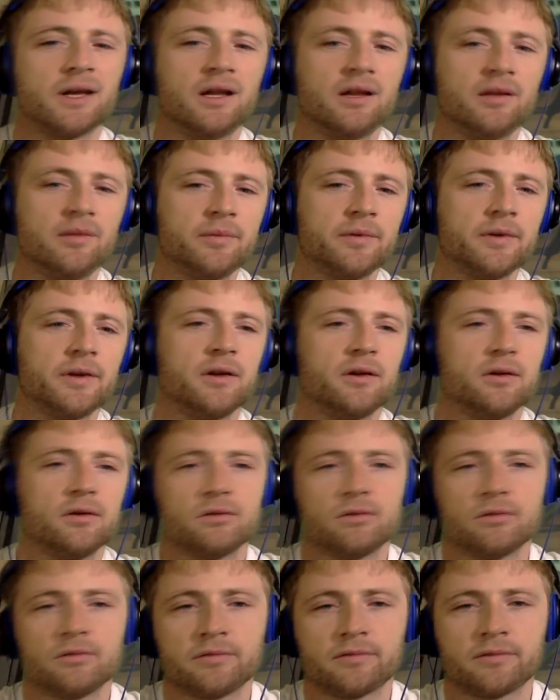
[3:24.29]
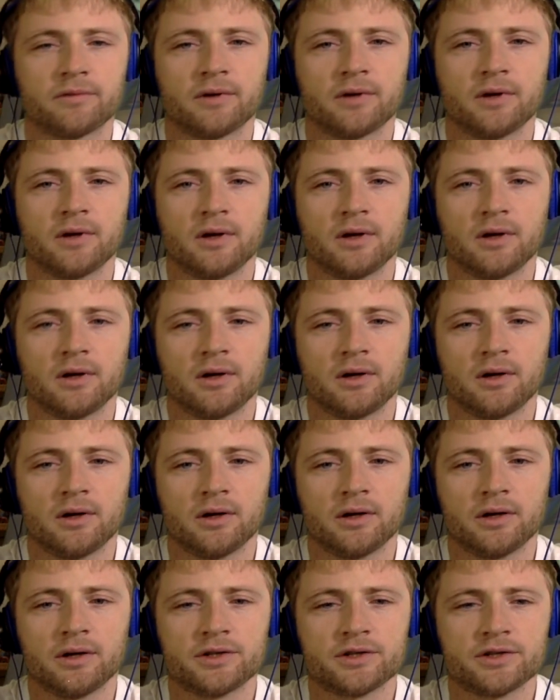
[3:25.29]
helped a lot of
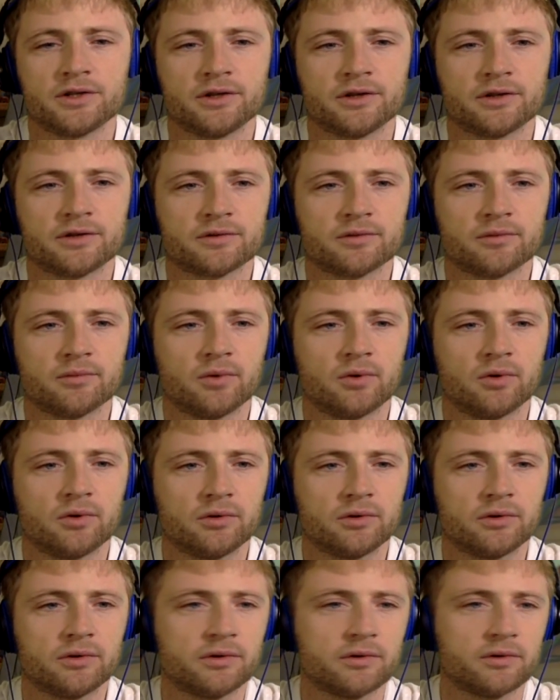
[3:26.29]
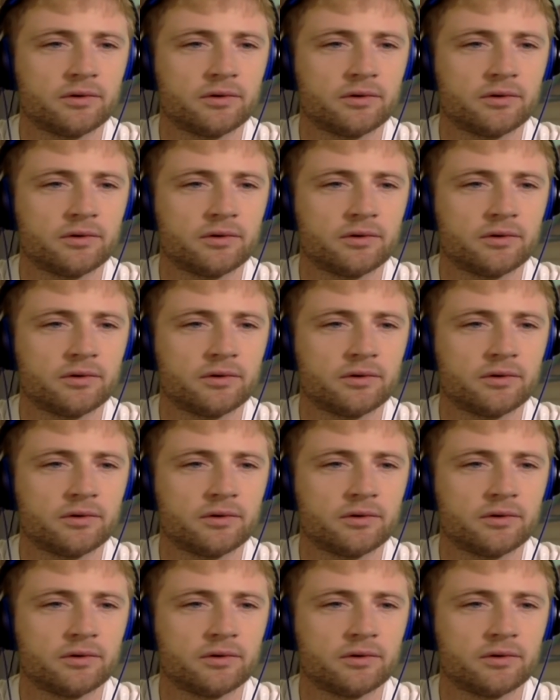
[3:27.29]
engineers on board.